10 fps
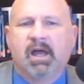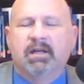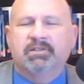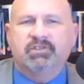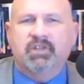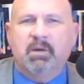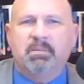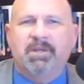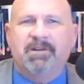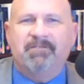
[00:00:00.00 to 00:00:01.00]

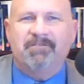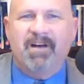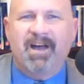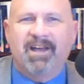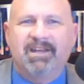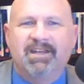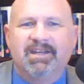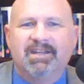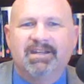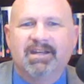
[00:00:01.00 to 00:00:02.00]
some
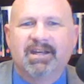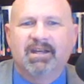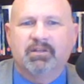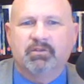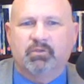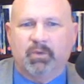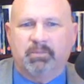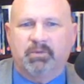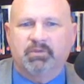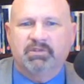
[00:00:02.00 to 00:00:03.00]
defining
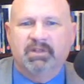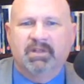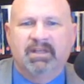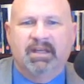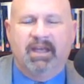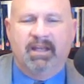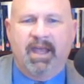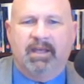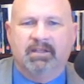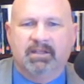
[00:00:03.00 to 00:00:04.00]
descriptors in
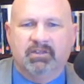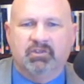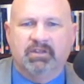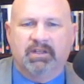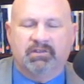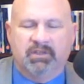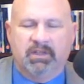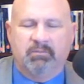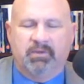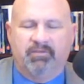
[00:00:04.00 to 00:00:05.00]
that condition that
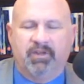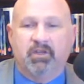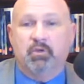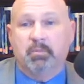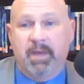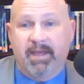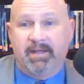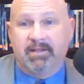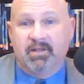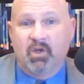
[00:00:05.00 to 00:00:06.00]
seem to fit your mate
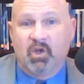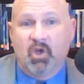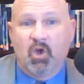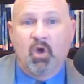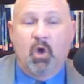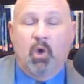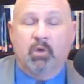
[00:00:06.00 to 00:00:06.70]
or